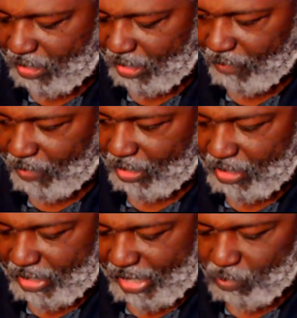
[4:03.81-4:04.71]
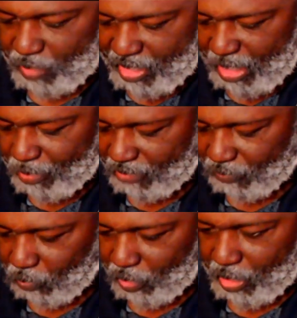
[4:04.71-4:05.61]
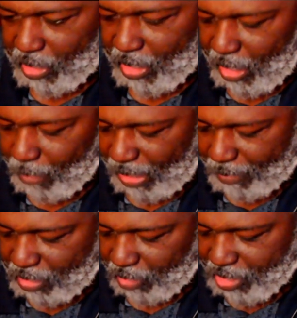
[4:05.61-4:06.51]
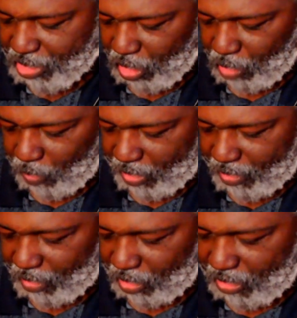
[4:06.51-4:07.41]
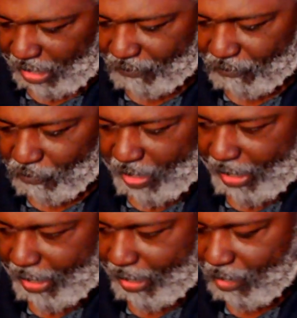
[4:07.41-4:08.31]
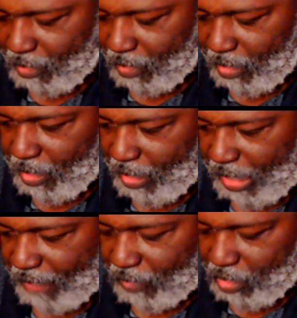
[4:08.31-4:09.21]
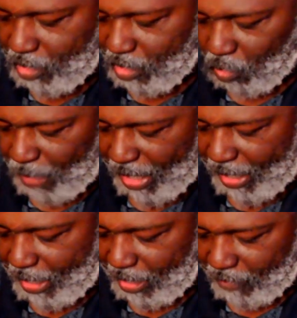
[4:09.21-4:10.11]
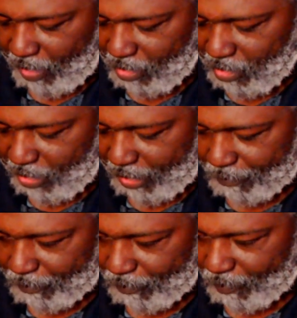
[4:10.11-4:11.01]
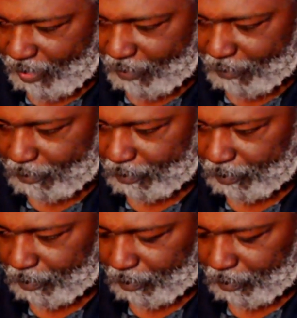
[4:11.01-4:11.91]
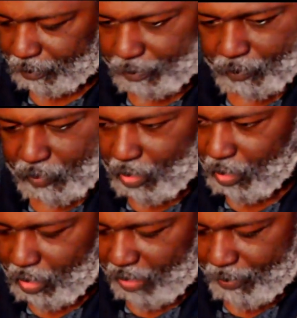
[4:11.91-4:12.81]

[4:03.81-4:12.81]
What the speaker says: and everything else. So that's what the template is for. But I'm just going to show you what it looks like freehand if you just do it by hand and everything else. So that like a Lego pieces.